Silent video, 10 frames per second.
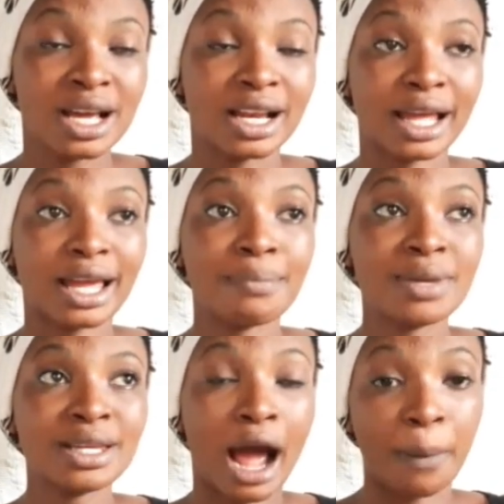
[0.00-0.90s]
Like, I
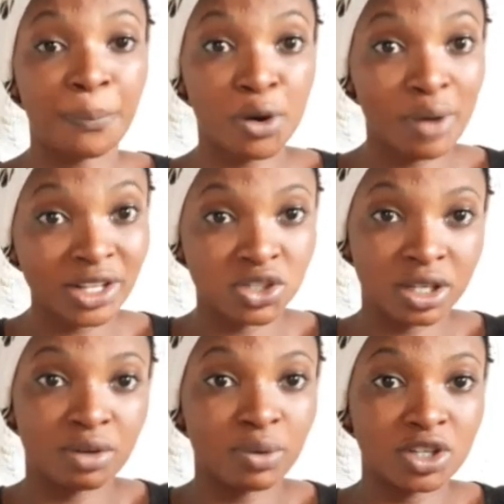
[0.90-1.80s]
mean, our parent
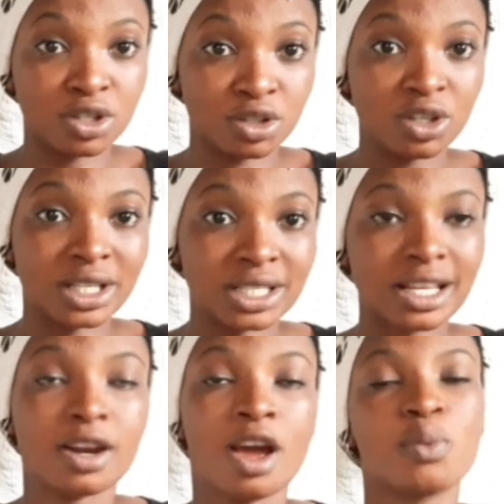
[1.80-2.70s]
generation, do you
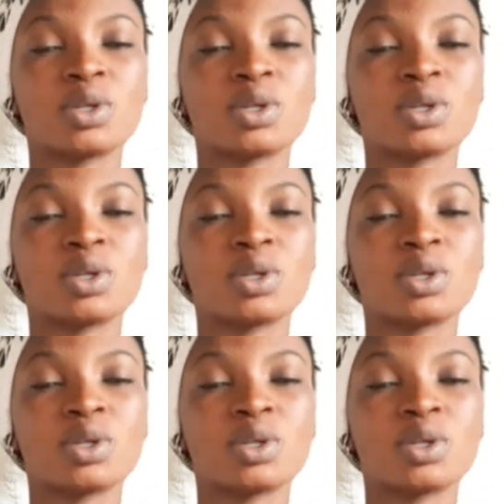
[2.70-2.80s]
understand?